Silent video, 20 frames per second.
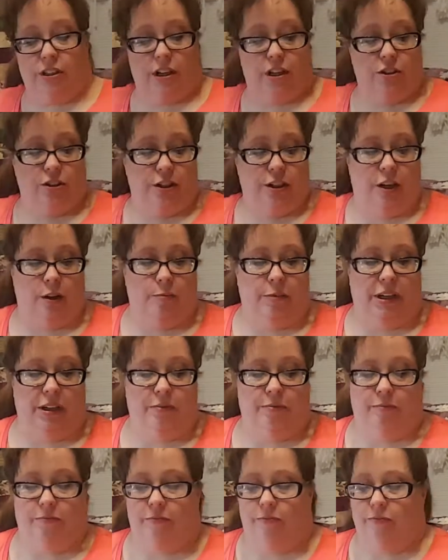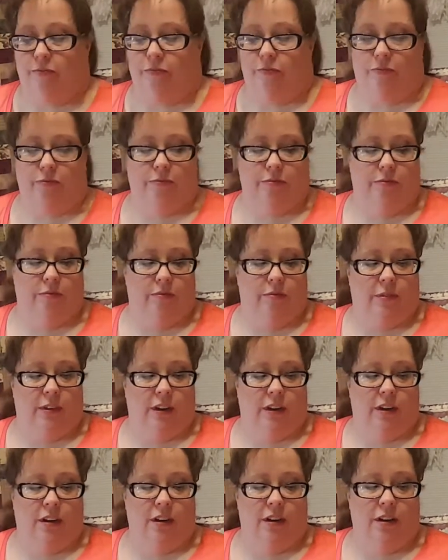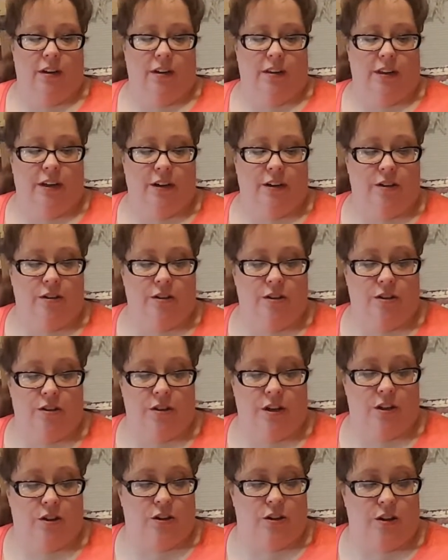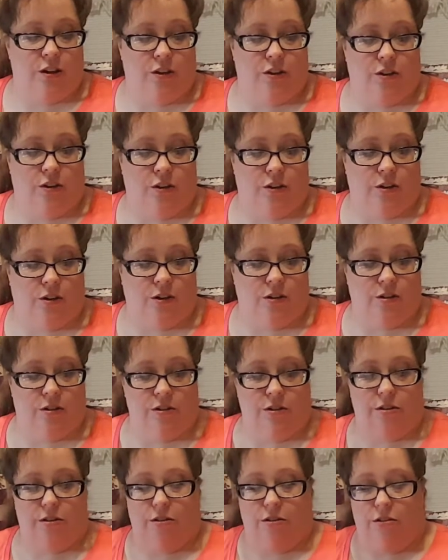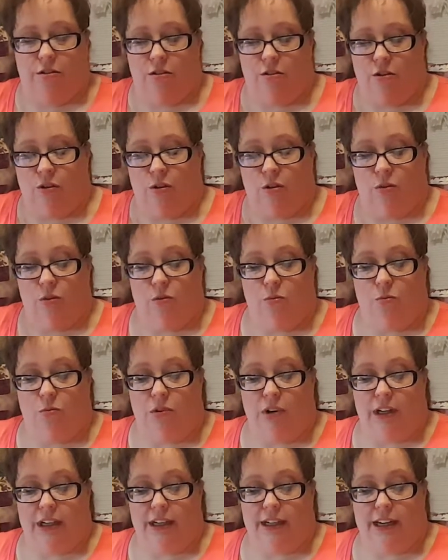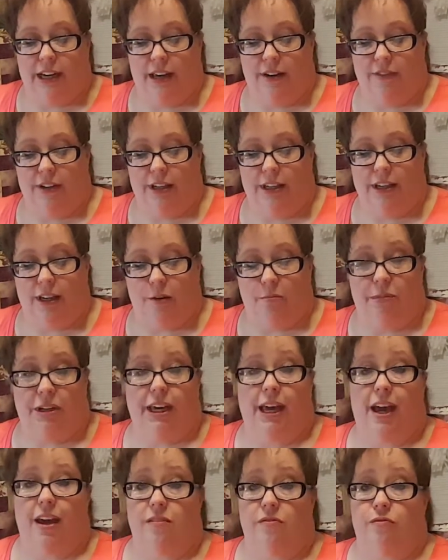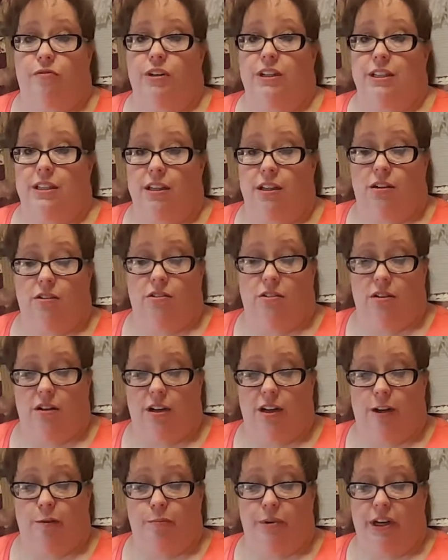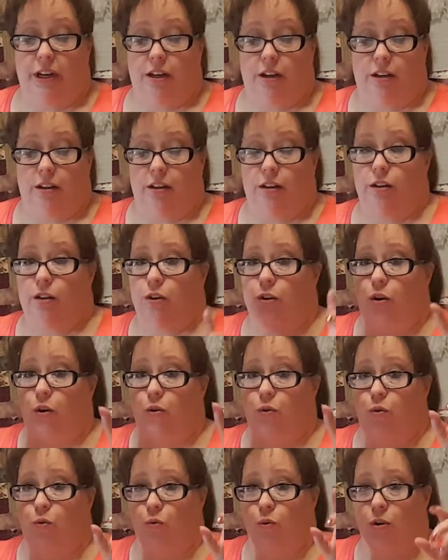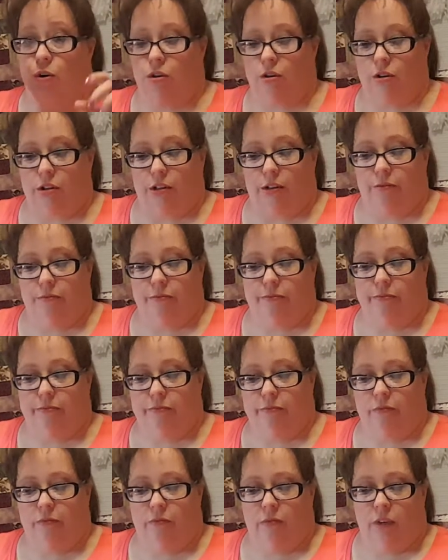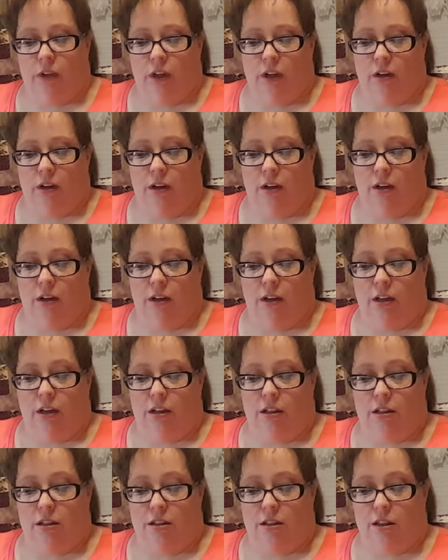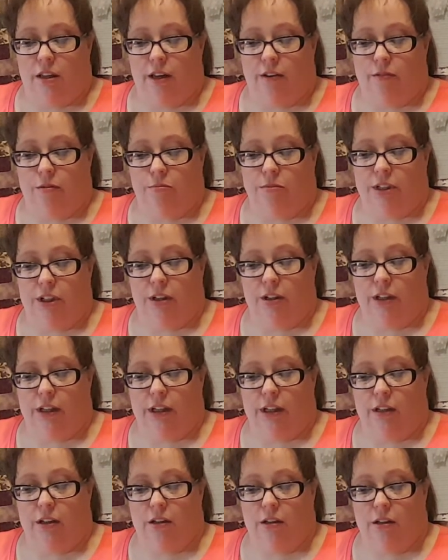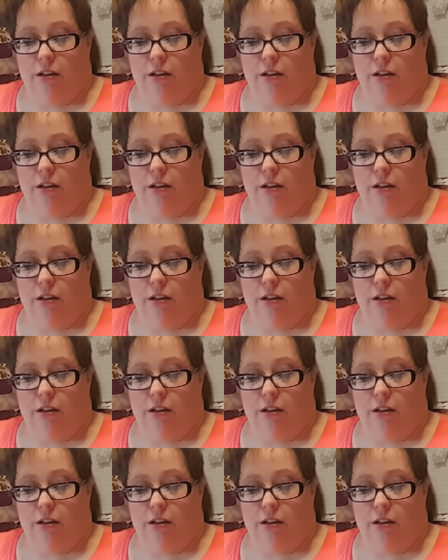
got your yummy. They're such good girls, wanting to have a yummy every single time I go to work. I just love them dearly.